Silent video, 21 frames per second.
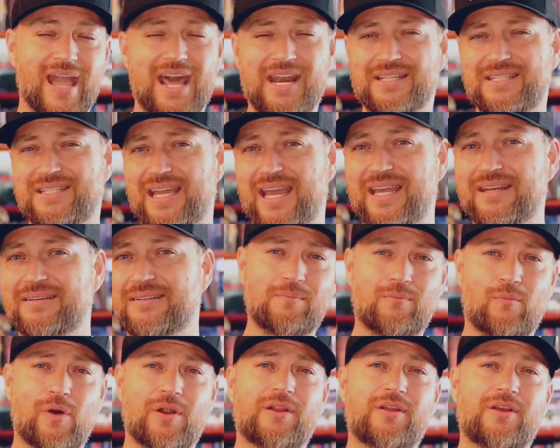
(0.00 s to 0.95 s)
out of
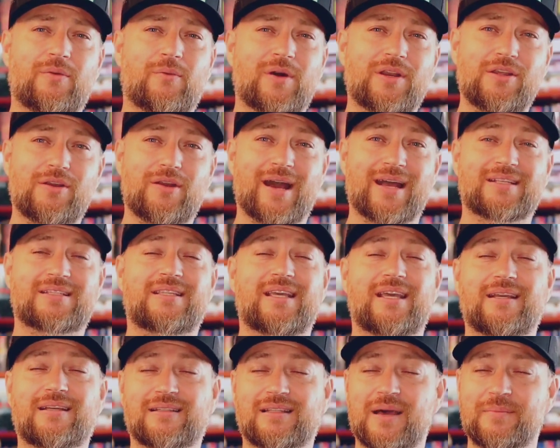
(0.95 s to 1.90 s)
10 what do, you, what do you guys
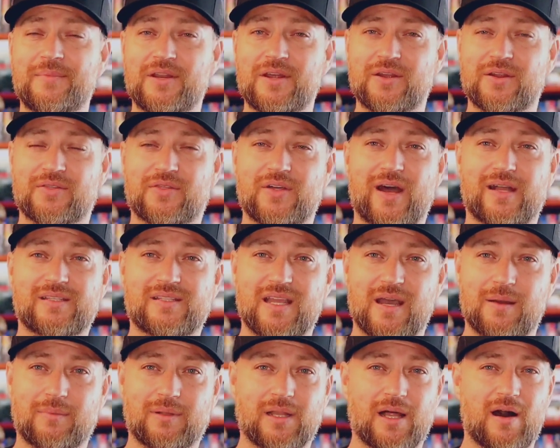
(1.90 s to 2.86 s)
think let me know your thoughts
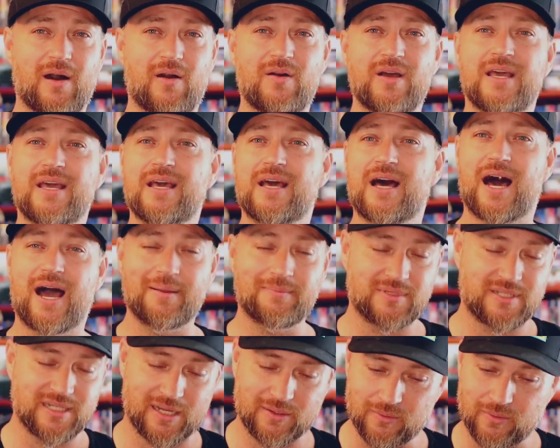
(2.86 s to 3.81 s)
down below
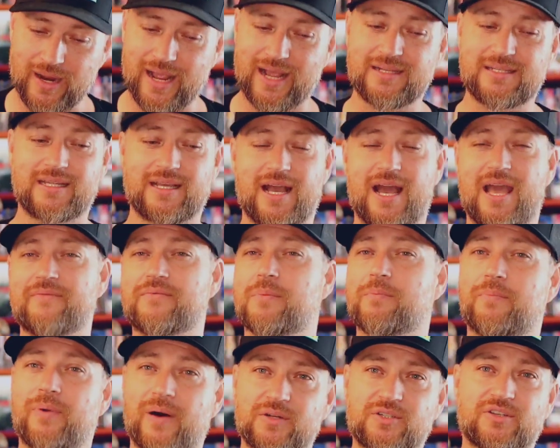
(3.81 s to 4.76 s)
i'm done ranting i have
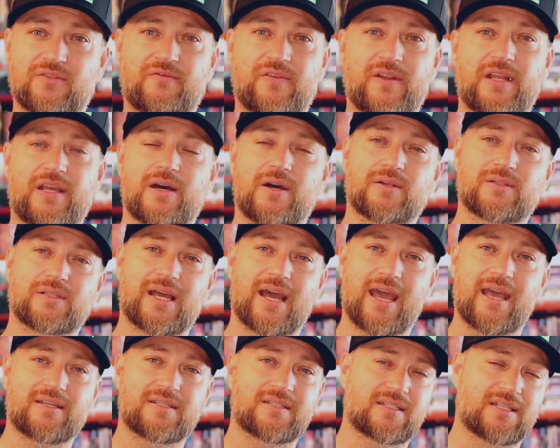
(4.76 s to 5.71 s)
a bunch of videos
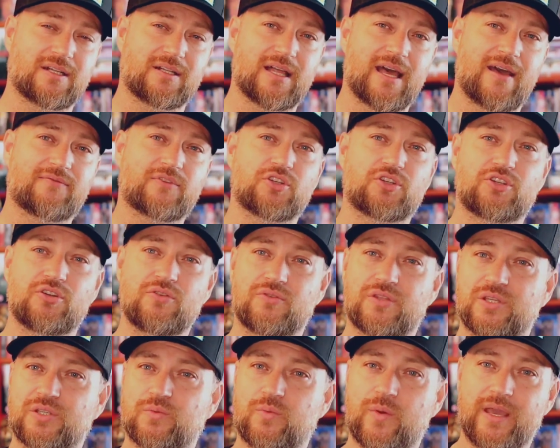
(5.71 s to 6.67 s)
i still have to
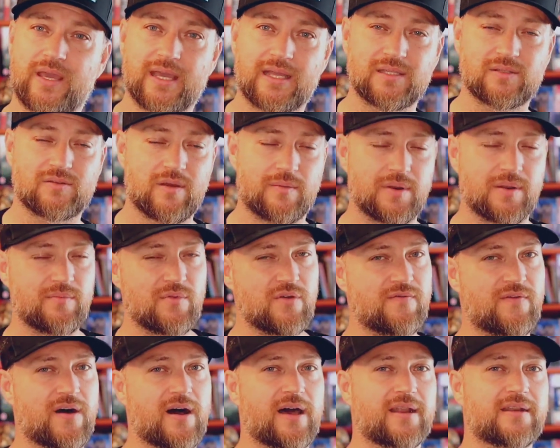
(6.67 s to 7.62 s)
shoot this weekend so i'm going to
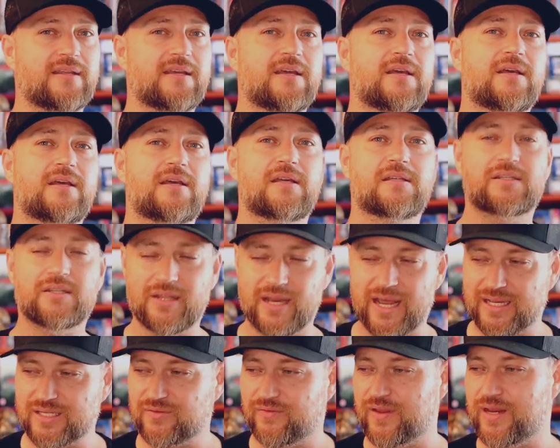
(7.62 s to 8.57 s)
move on to
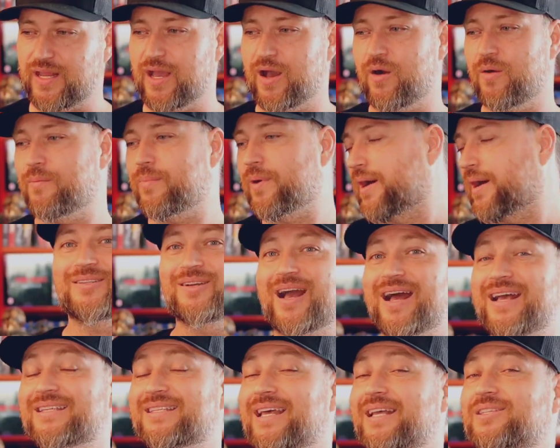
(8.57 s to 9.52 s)
the next video but so
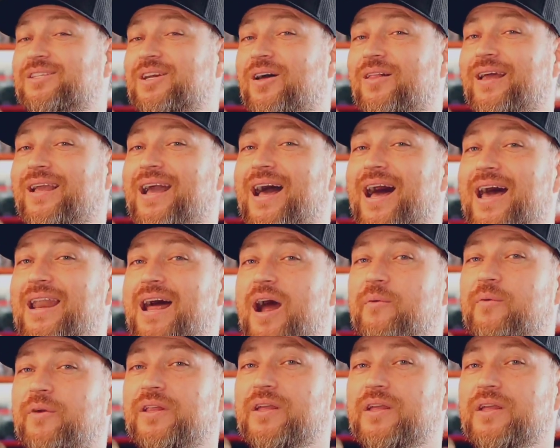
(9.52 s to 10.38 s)
guys that's all i got i